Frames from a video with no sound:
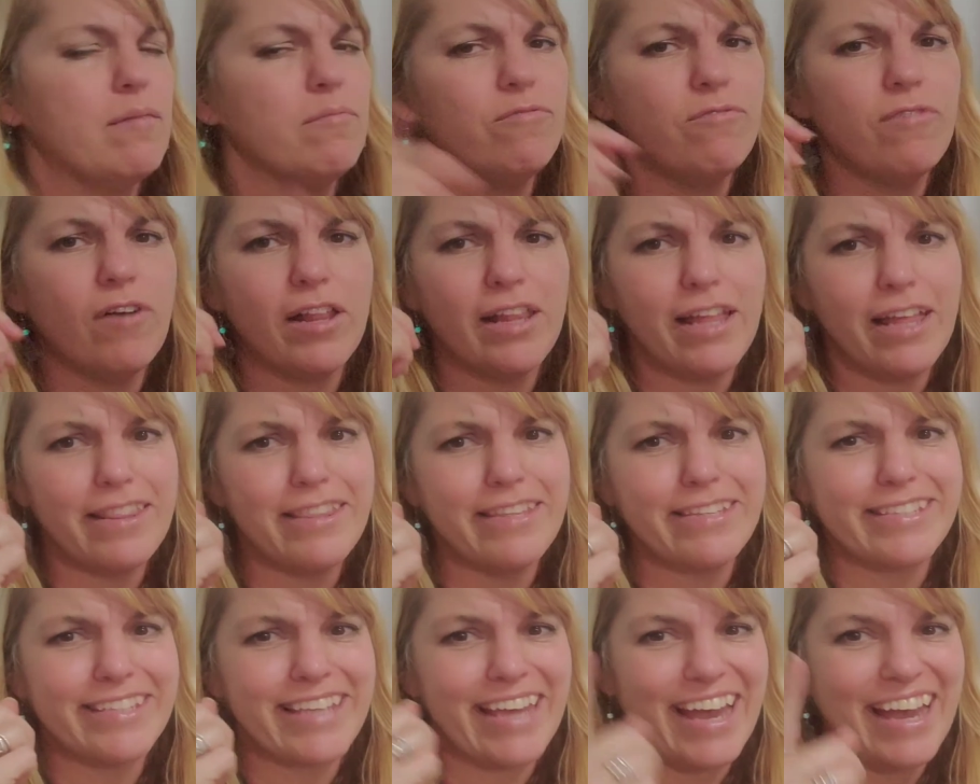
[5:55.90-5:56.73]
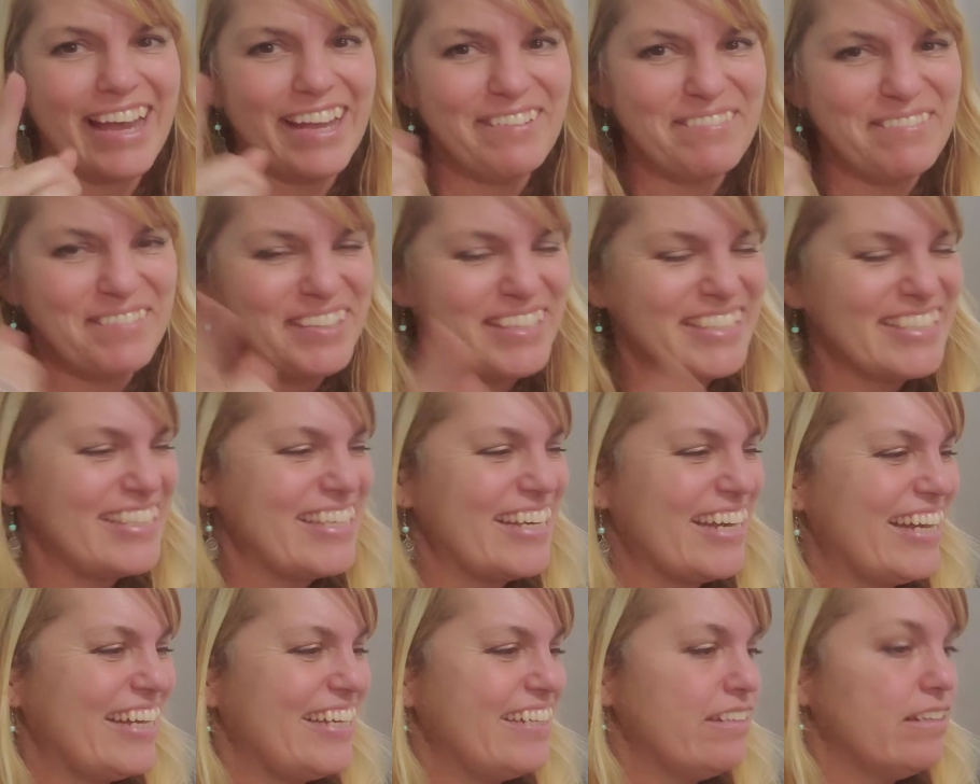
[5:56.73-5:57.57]
Fall out of the sky when it's
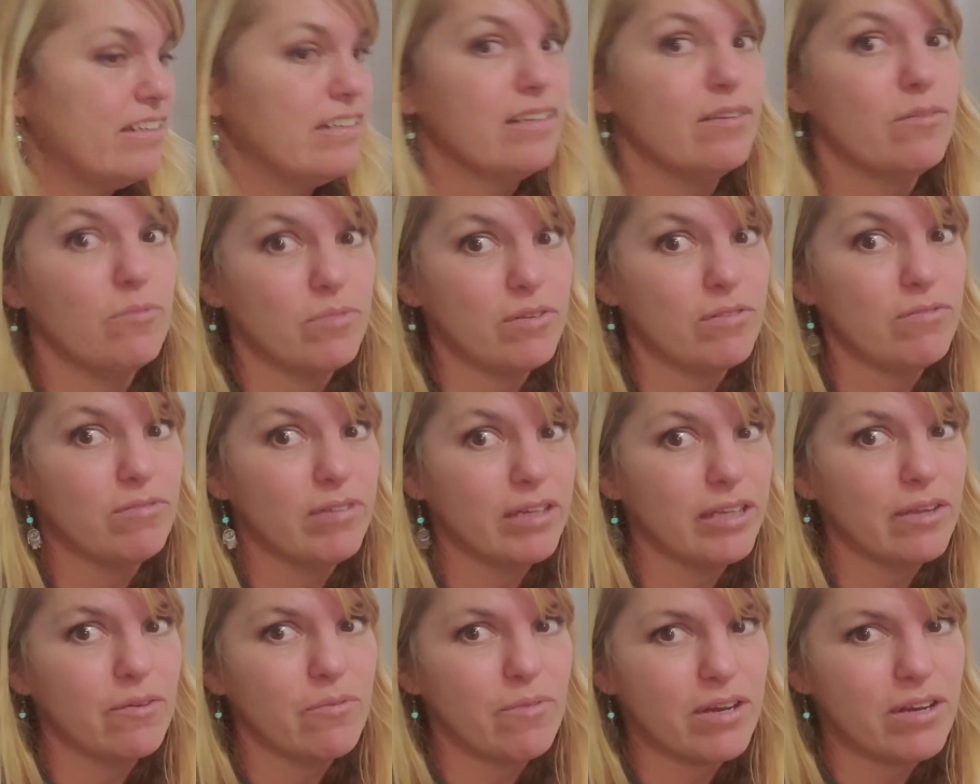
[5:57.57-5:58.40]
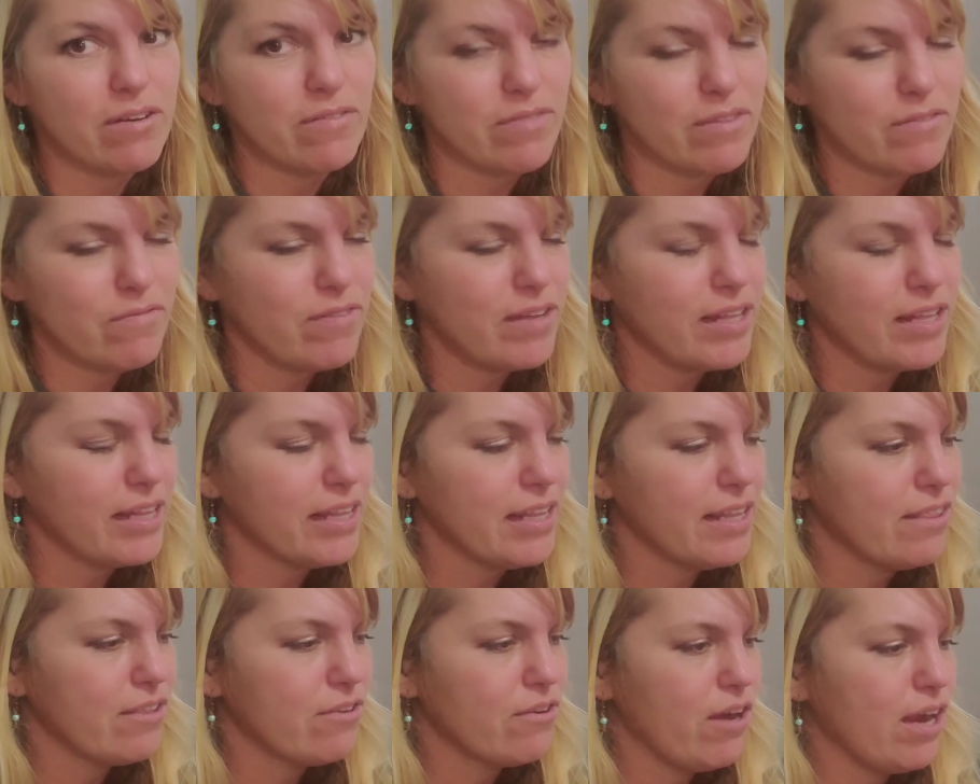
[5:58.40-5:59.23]
hot. It'd be really weird if they fell
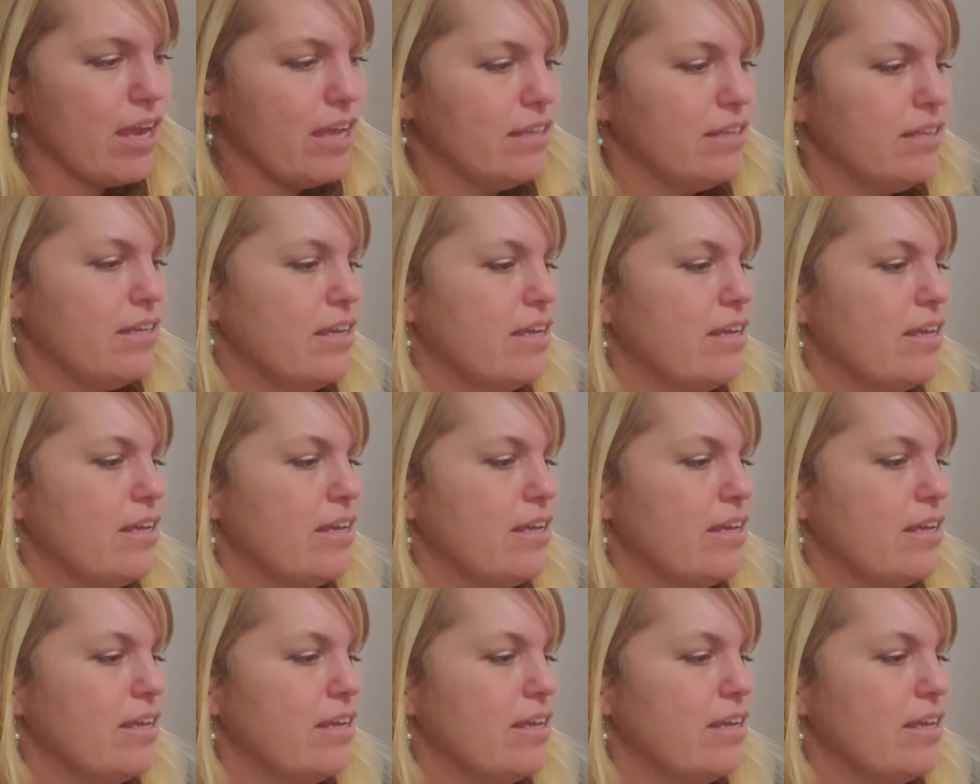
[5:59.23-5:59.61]
out of the ground.